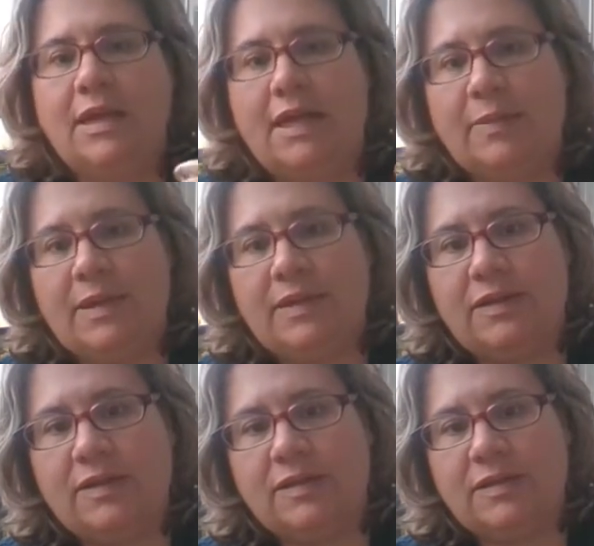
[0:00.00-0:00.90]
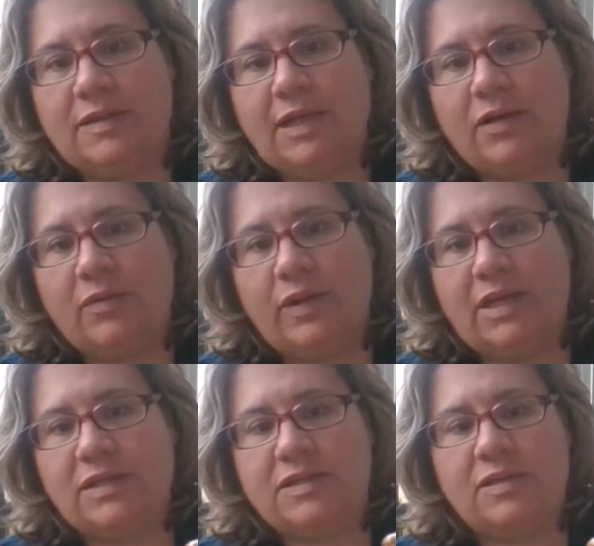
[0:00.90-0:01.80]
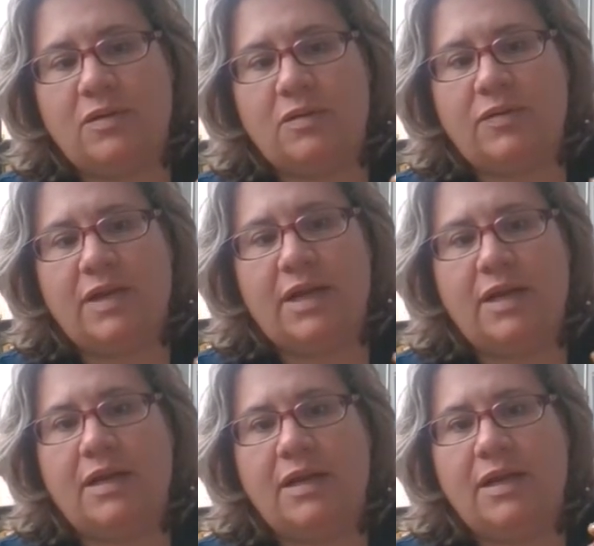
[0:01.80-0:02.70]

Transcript: I mean, there's like a greenish stone there.